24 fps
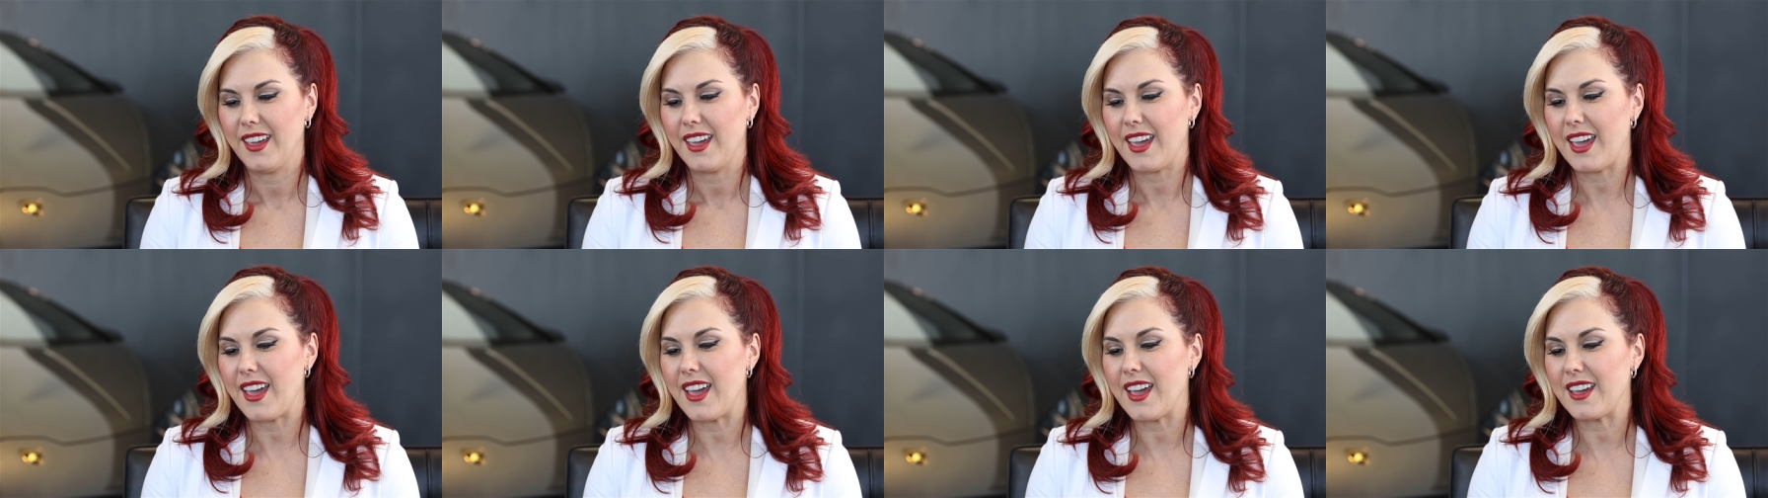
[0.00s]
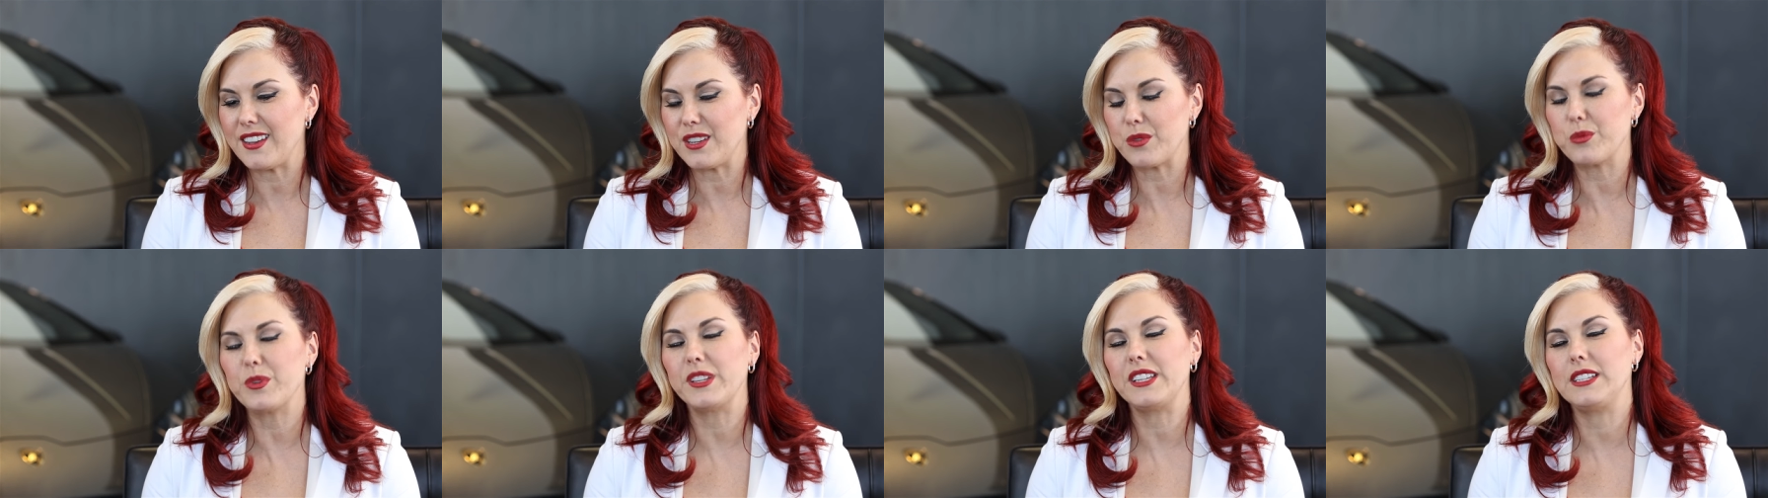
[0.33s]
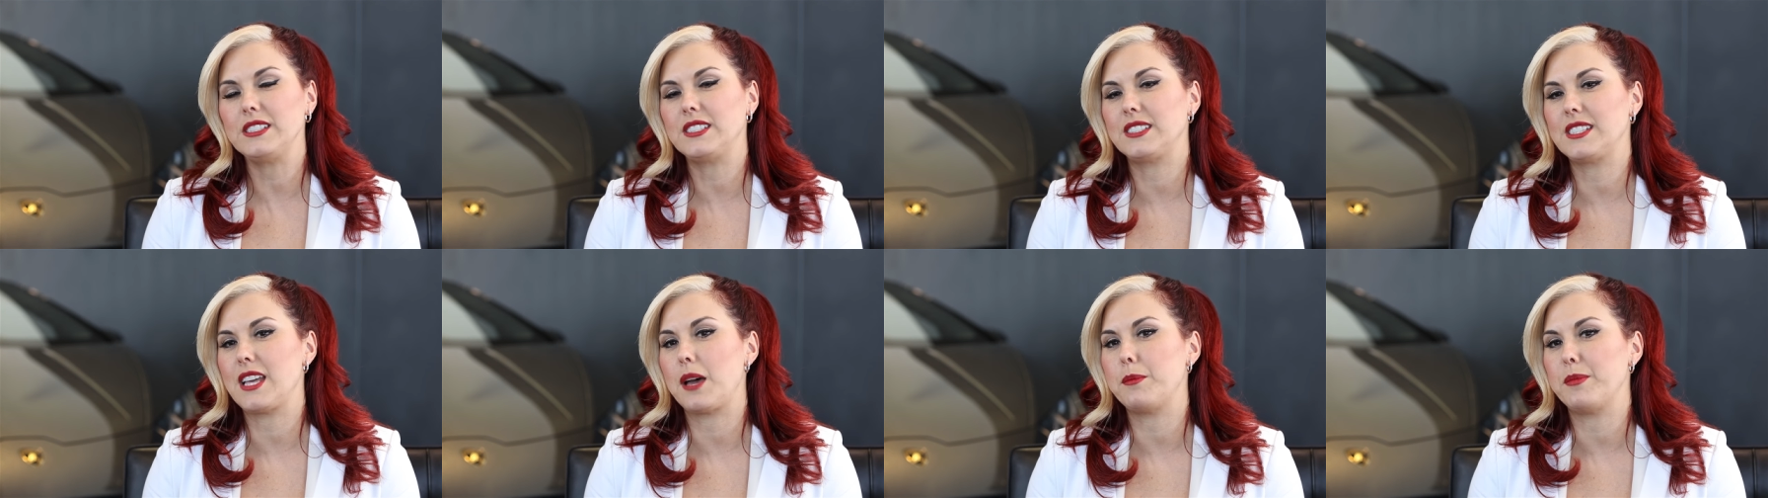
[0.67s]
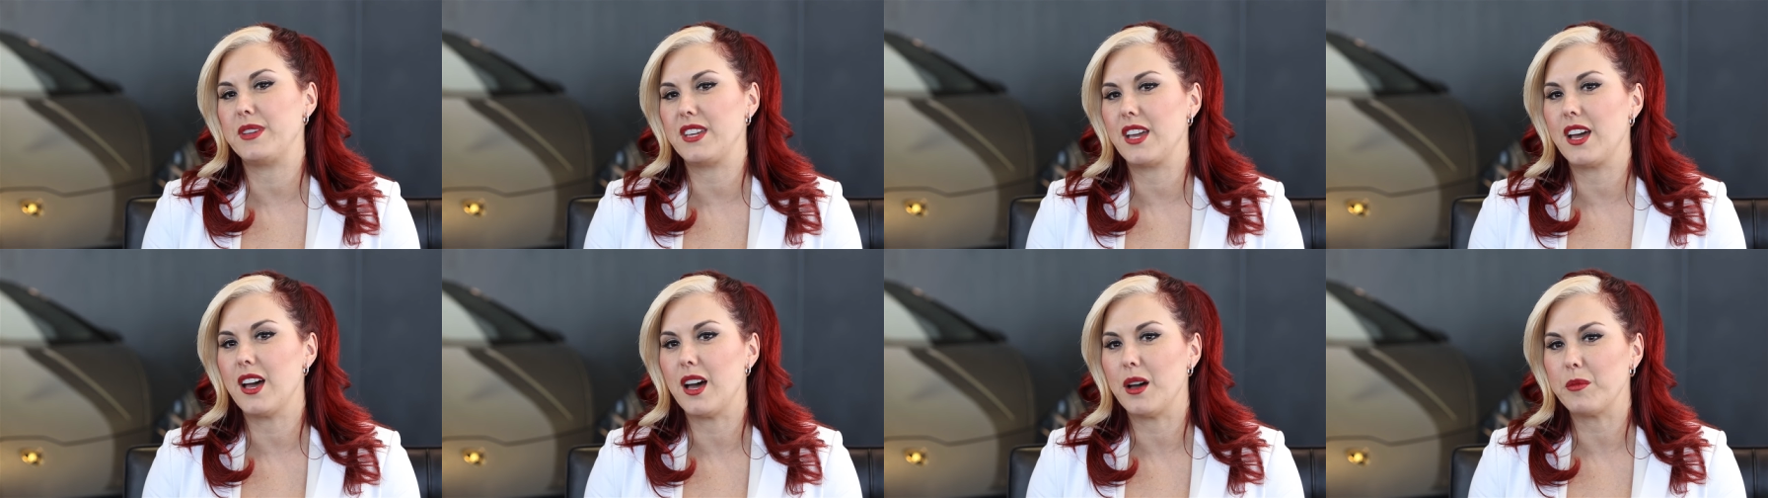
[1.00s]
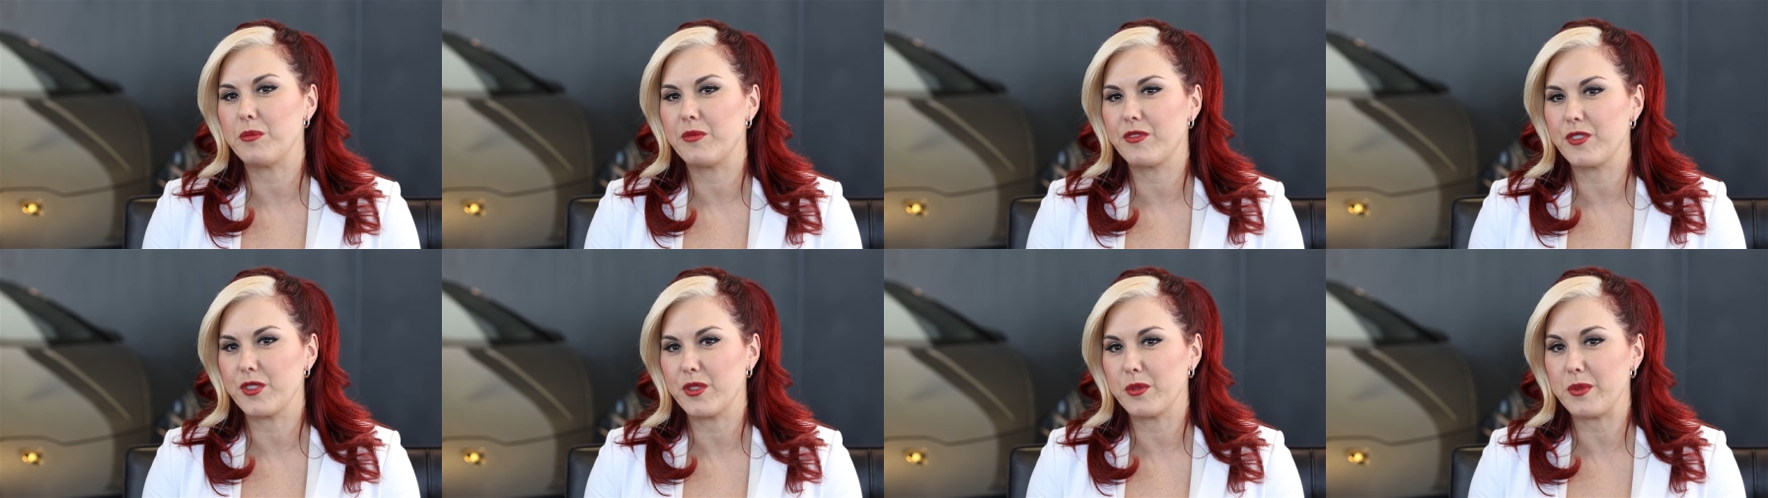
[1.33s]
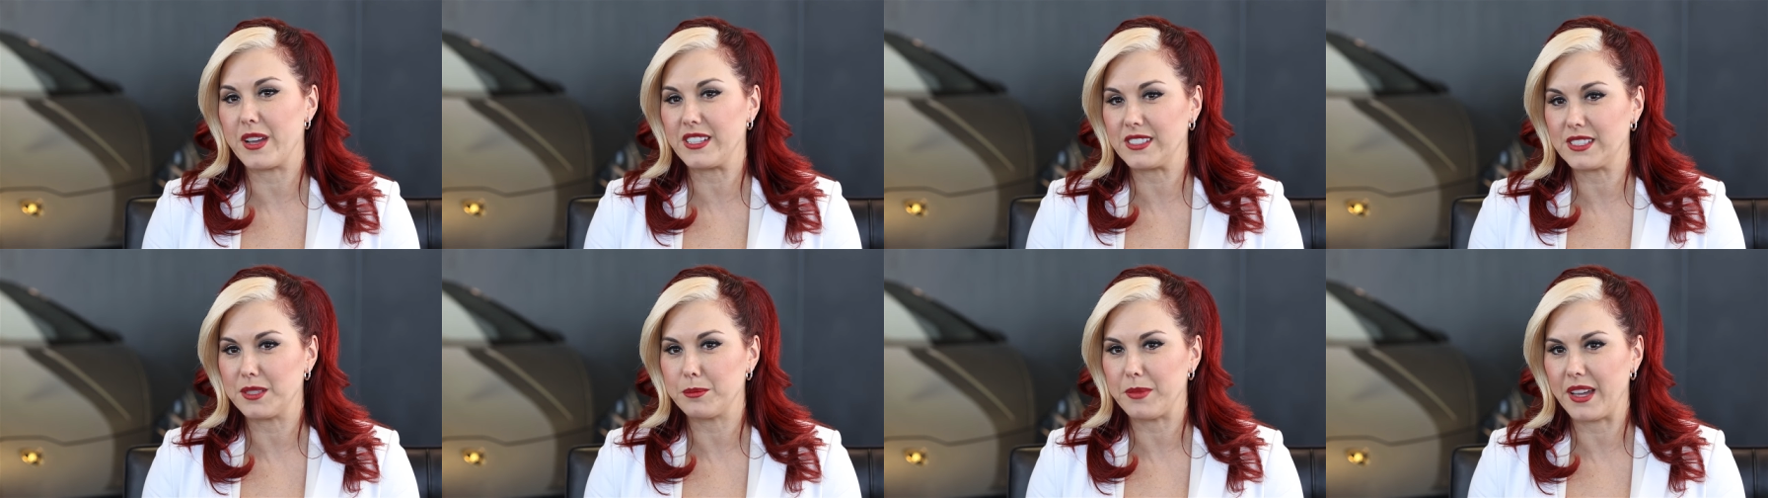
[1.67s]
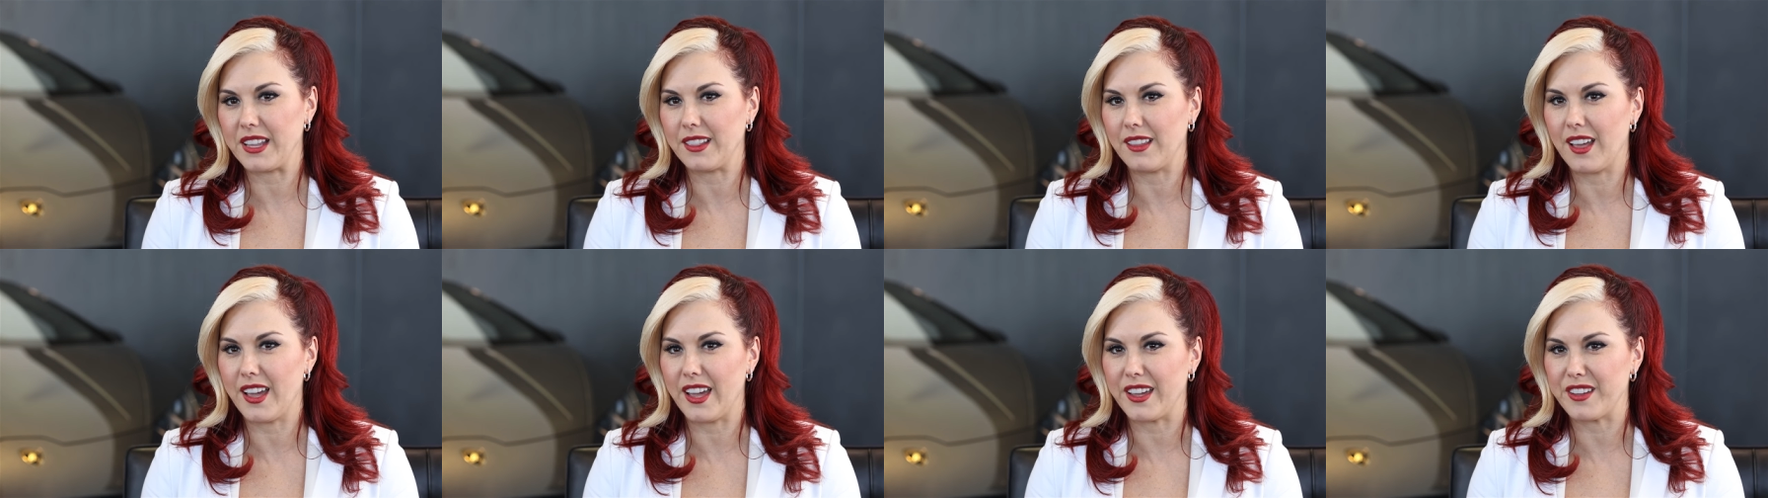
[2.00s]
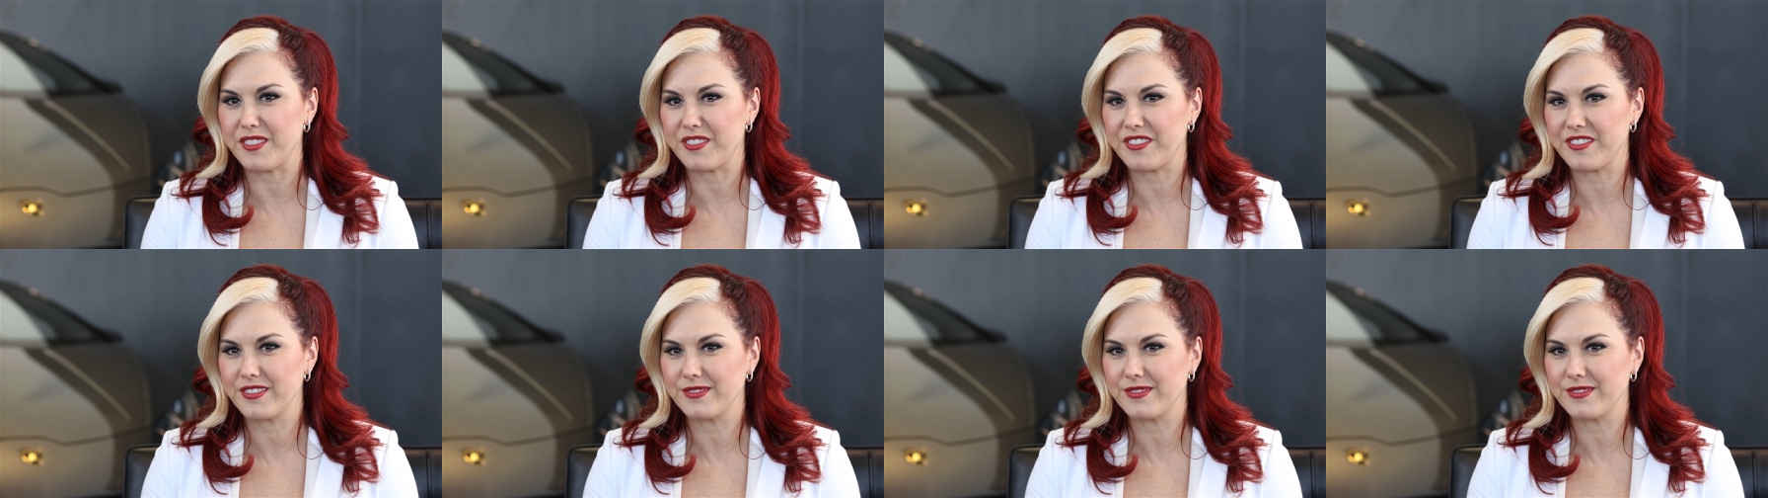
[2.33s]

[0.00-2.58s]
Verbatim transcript: And it really set me up for the rest of my life.